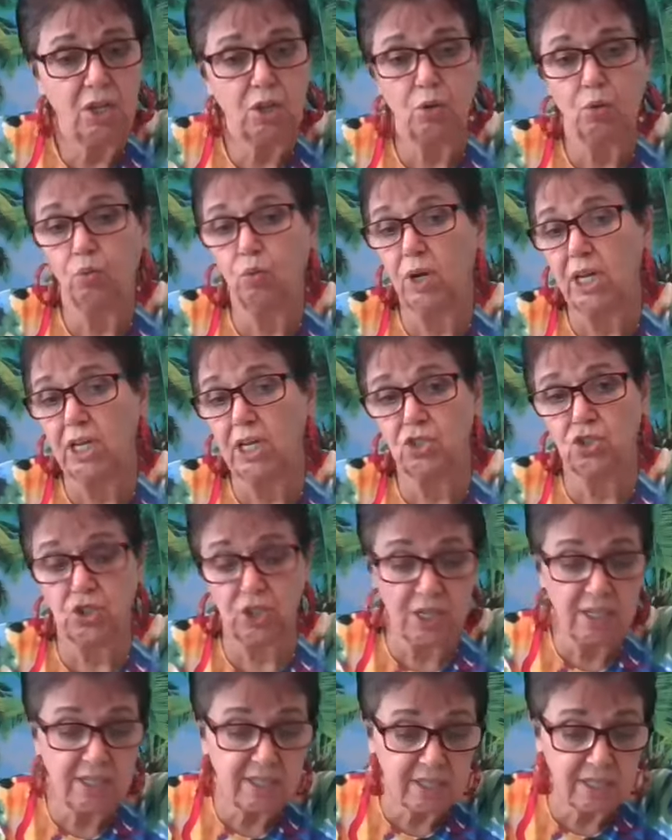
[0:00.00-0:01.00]
the way
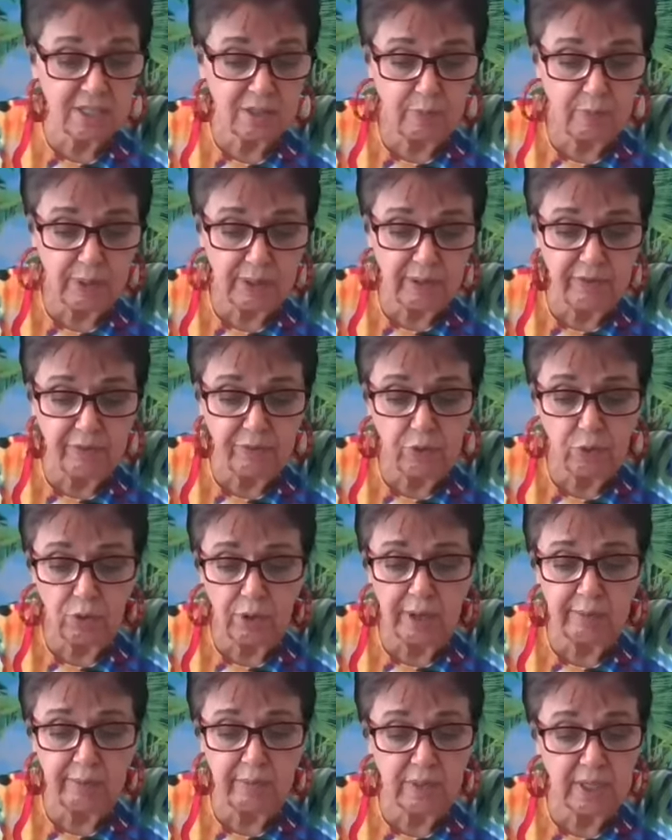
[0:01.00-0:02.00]
Jesus
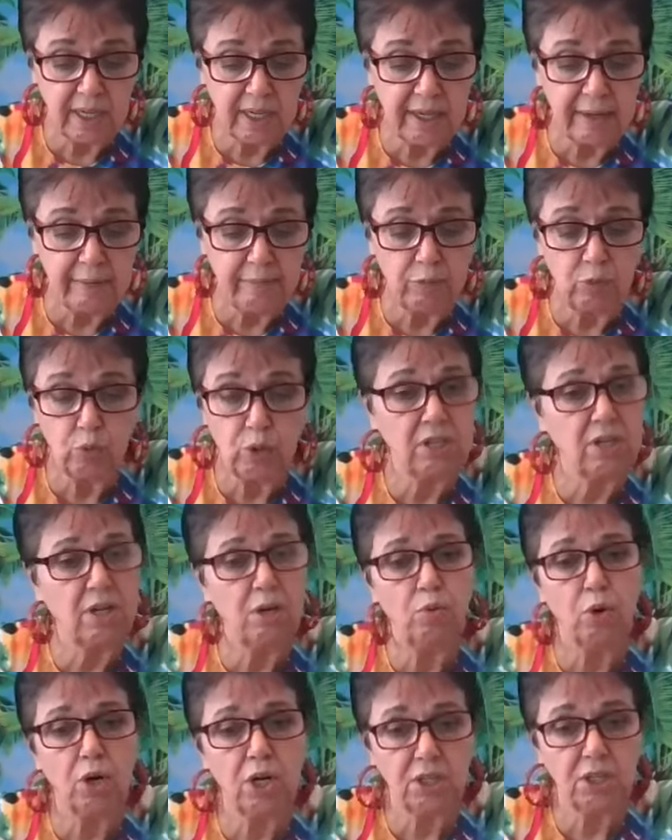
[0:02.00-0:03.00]
performed them when
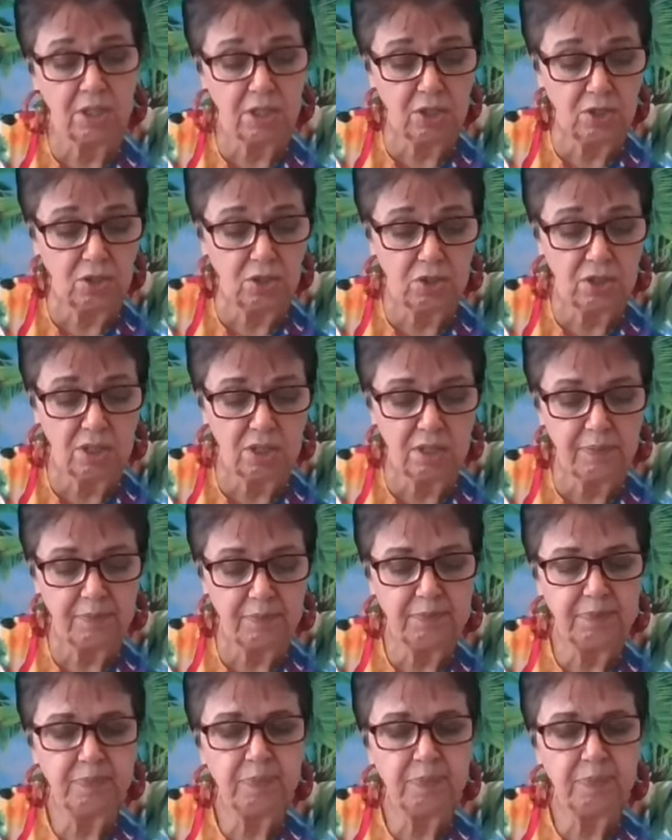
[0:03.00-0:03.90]
he walked on earth.